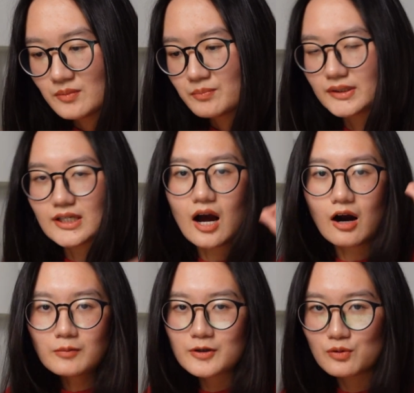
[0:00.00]
But a
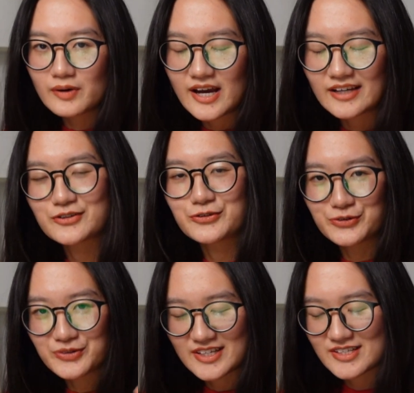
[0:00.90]
horrible way to
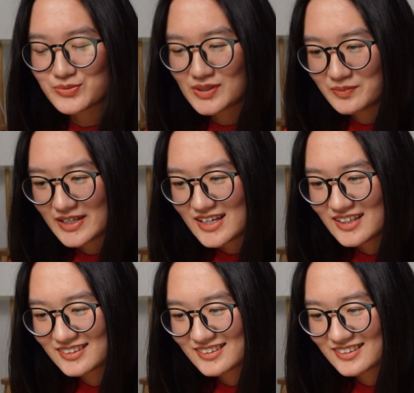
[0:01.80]
do this will be,